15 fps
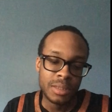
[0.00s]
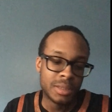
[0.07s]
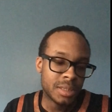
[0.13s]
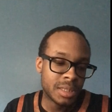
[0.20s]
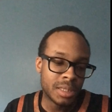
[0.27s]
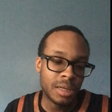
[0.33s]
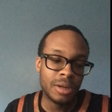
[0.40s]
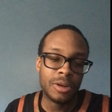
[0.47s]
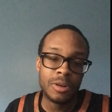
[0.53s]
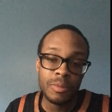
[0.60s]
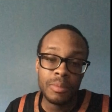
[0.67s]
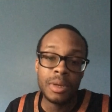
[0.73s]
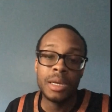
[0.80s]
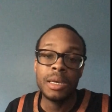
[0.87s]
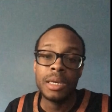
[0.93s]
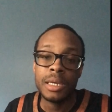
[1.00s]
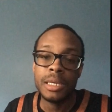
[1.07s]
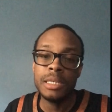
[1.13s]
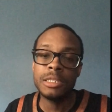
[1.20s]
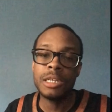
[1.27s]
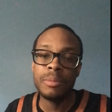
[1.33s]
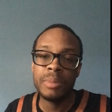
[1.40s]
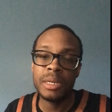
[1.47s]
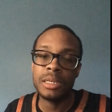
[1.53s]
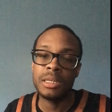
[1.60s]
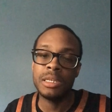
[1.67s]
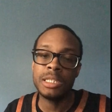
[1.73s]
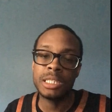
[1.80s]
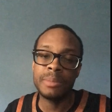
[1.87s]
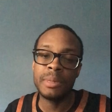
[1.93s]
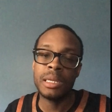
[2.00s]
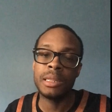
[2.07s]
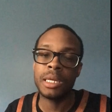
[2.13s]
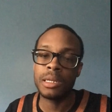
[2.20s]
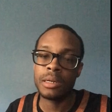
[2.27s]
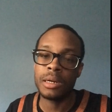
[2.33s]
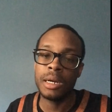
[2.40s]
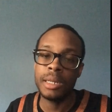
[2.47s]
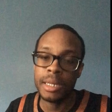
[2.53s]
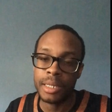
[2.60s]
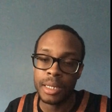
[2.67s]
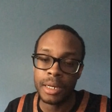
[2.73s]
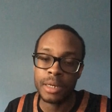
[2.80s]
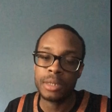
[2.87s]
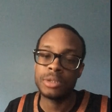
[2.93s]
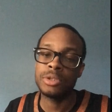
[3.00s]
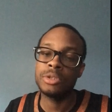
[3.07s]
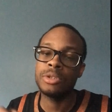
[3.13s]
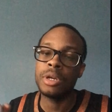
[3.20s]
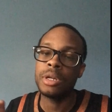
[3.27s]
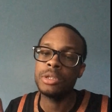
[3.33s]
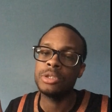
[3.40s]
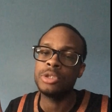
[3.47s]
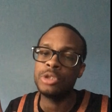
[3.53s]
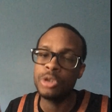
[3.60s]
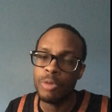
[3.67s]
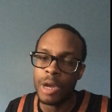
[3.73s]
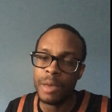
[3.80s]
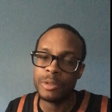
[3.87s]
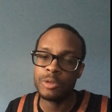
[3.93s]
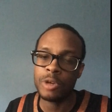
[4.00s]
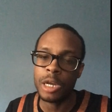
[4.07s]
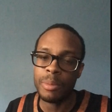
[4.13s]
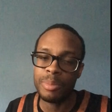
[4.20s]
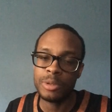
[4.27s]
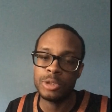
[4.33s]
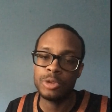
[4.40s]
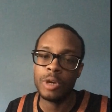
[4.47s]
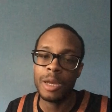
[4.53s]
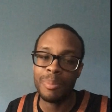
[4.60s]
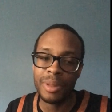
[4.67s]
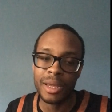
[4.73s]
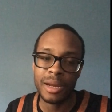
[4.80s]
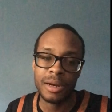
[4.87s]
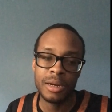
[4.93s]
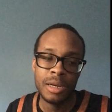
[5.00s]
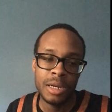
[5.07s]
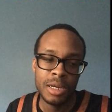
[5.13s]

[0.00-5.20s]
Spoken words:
So he's gonna be another two-way player.